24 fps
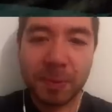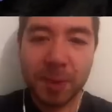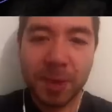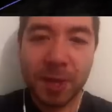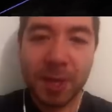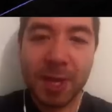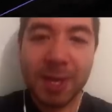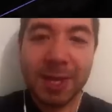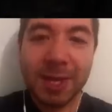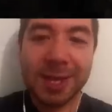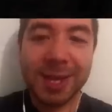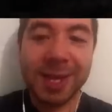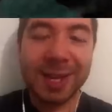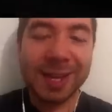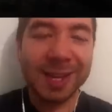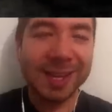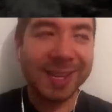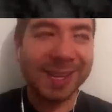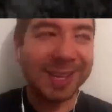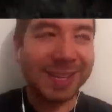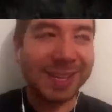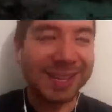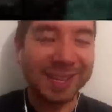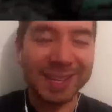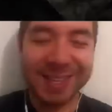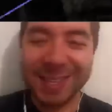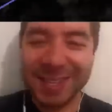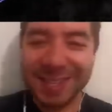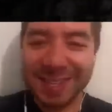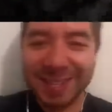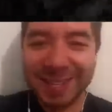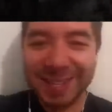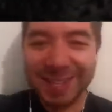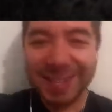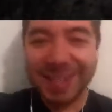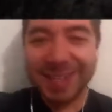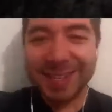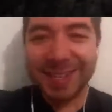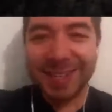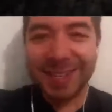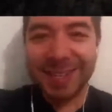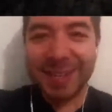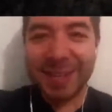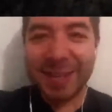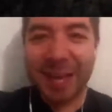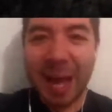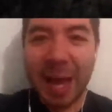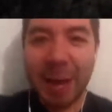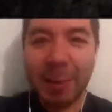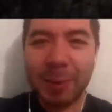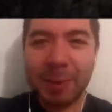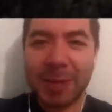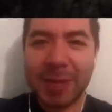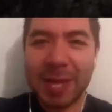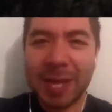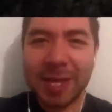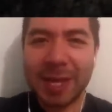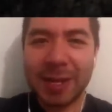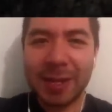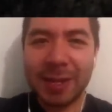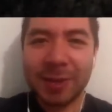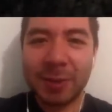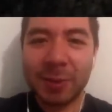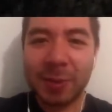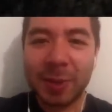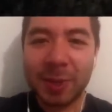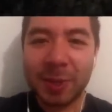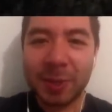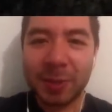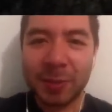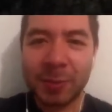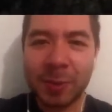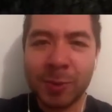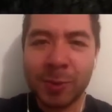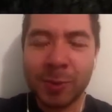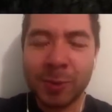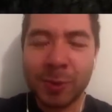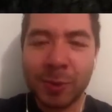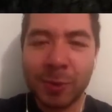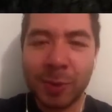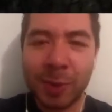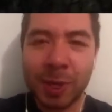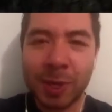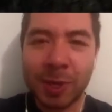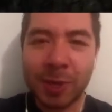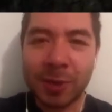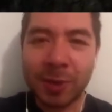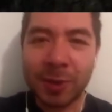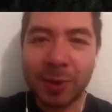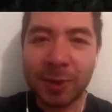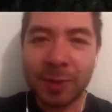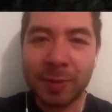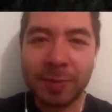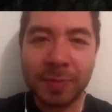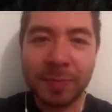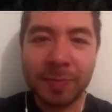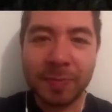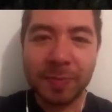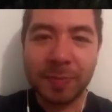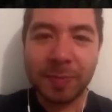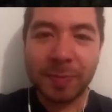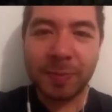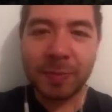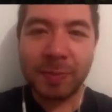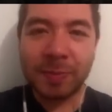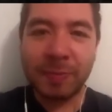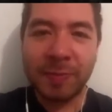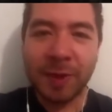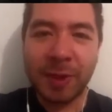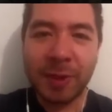Yeah. How about that other one, the rooster one, or the other